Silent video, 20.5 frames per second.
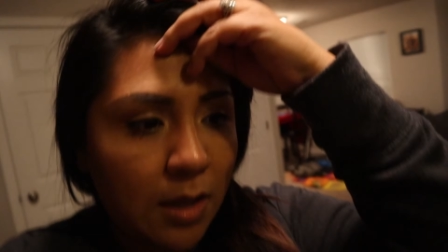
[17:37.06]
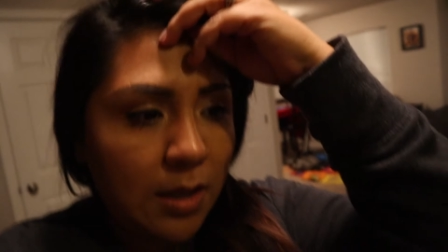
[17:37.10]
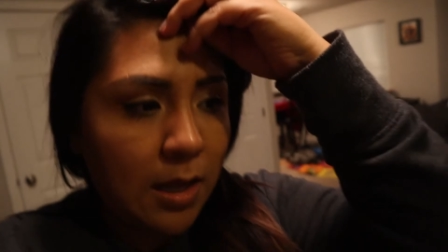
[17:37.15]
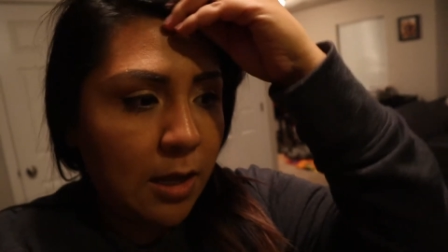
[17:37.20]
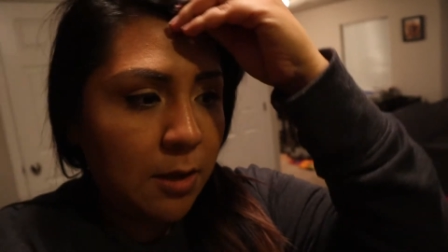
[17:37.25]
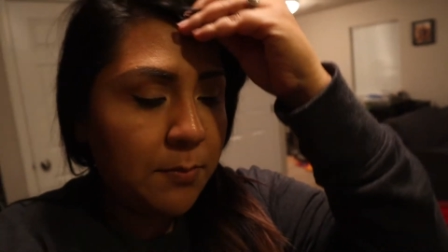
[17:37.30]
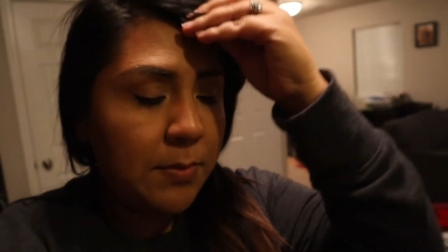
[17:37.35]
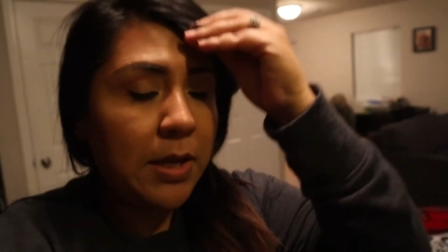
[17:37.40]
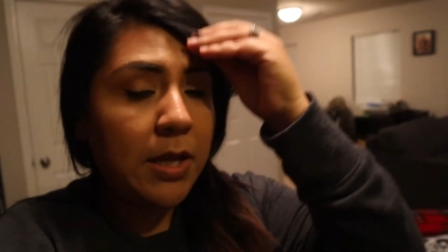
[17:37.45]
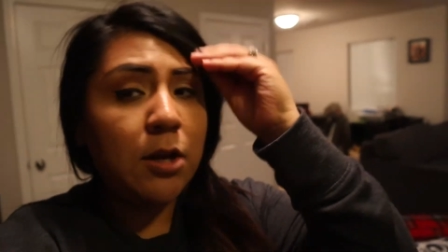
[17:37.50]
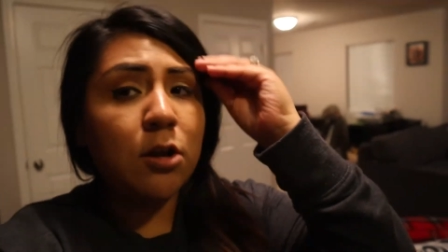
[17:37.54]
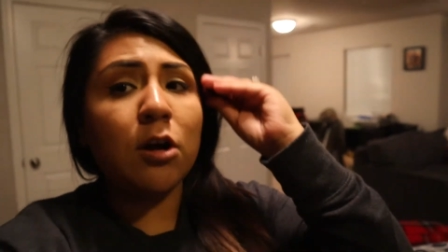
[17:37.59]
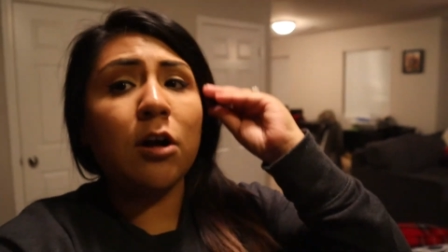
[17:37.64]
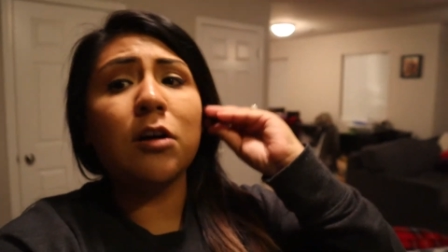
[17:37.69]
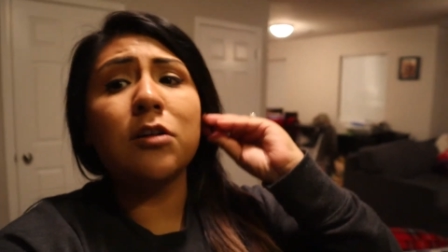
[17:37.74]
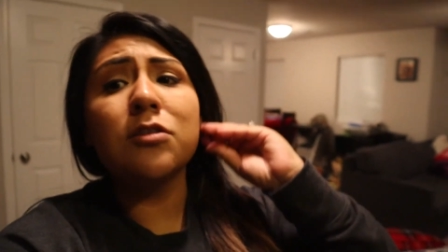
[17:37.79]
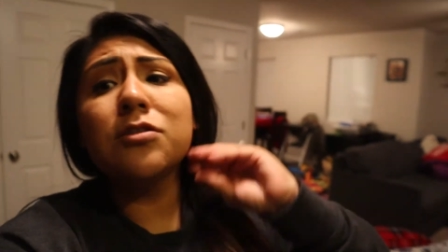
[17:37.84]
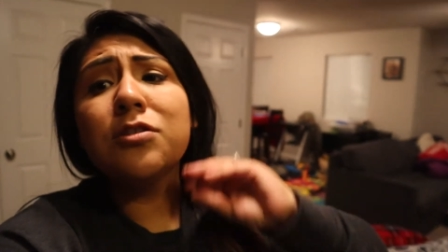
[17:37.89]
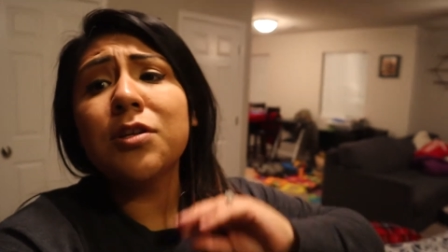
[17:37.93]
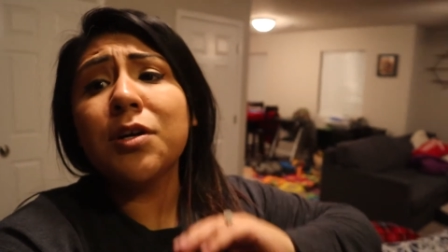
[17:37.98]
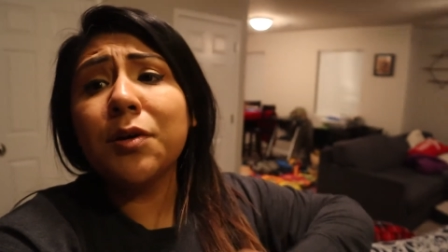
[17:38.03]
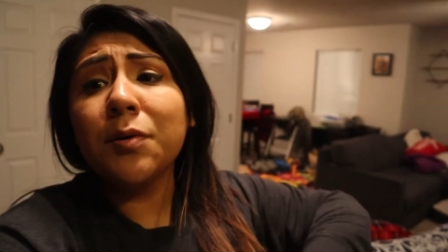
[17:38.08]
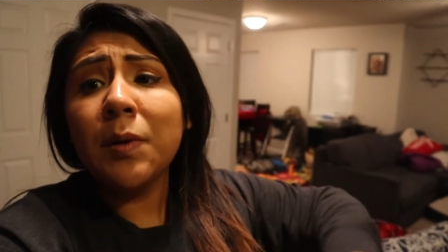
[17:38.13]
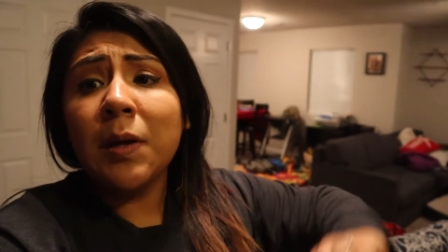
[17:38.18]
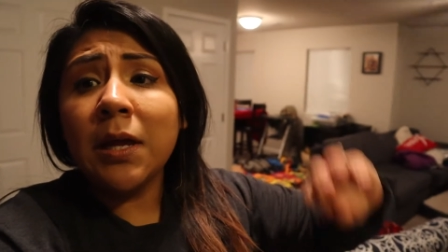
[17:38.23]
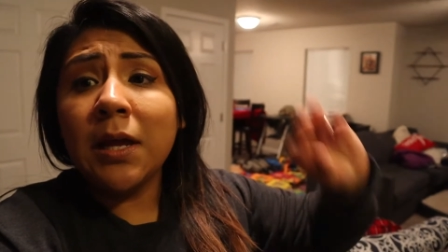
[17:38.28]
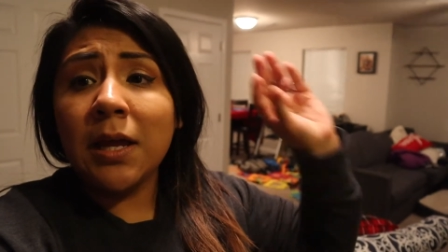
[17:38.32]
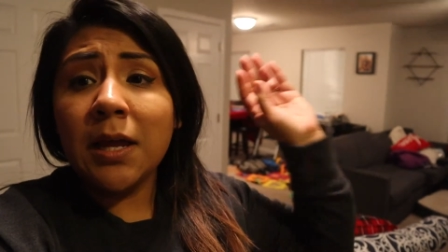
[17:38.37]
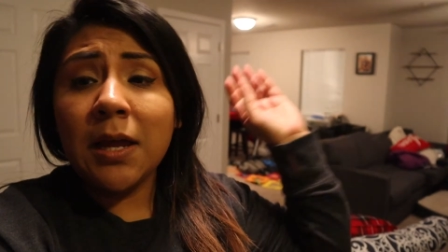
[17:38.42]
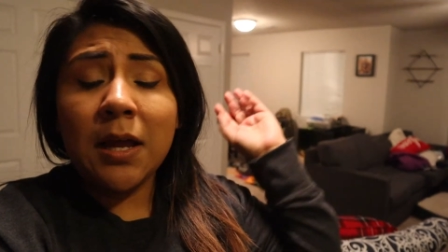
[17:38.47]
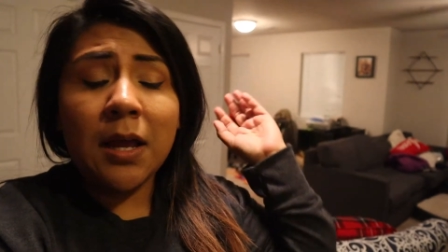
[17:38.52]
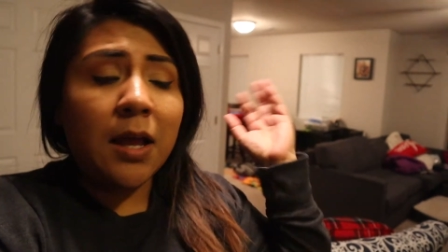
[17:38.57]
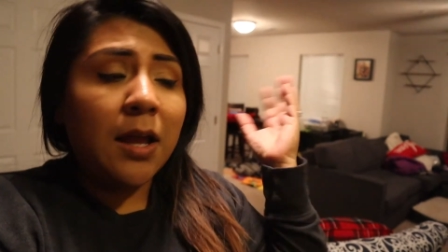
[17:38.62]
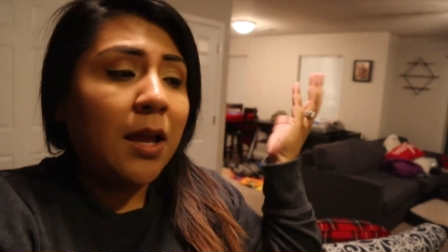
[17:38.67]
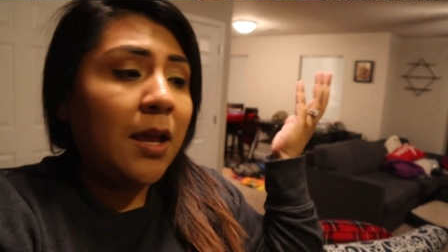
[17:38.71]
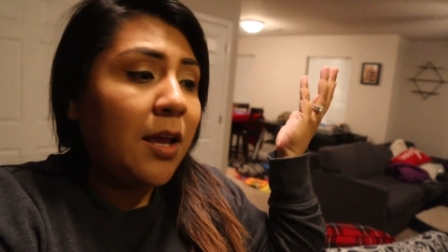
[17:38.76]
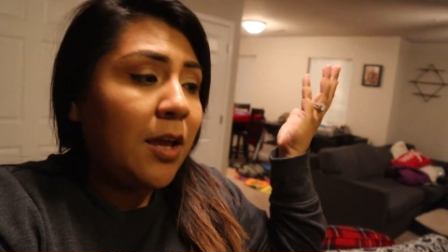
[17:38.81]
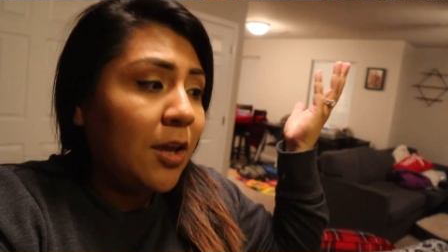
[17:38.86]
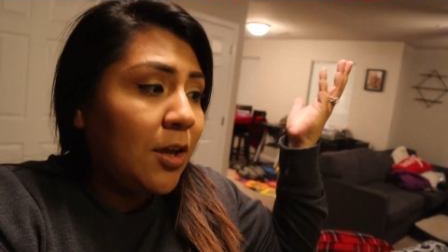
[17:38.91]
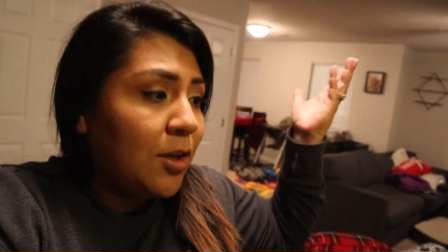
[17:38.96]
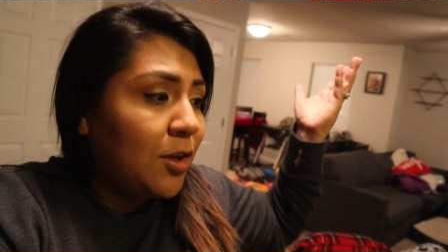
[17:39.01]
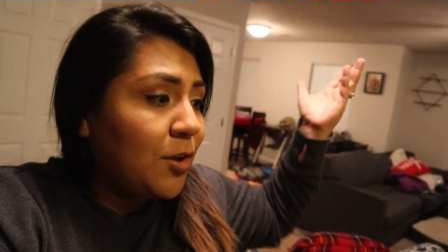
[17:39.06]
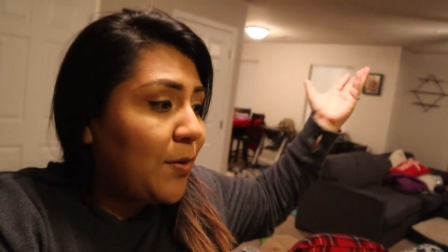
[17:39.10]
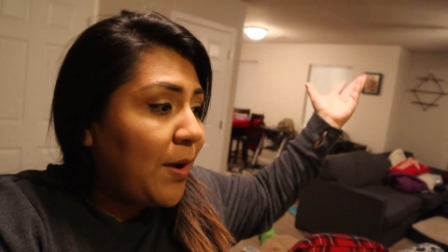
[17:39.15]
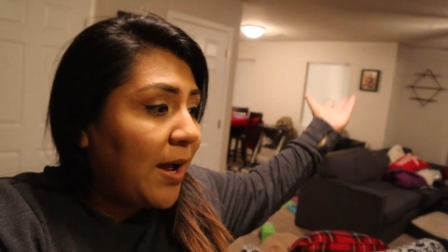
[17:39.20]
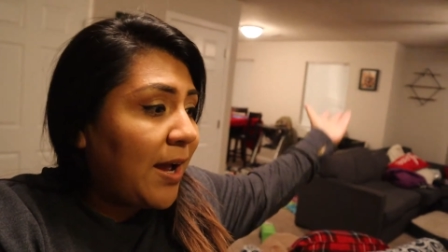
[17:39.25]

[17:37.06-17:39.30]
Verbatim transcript: Um, and also, you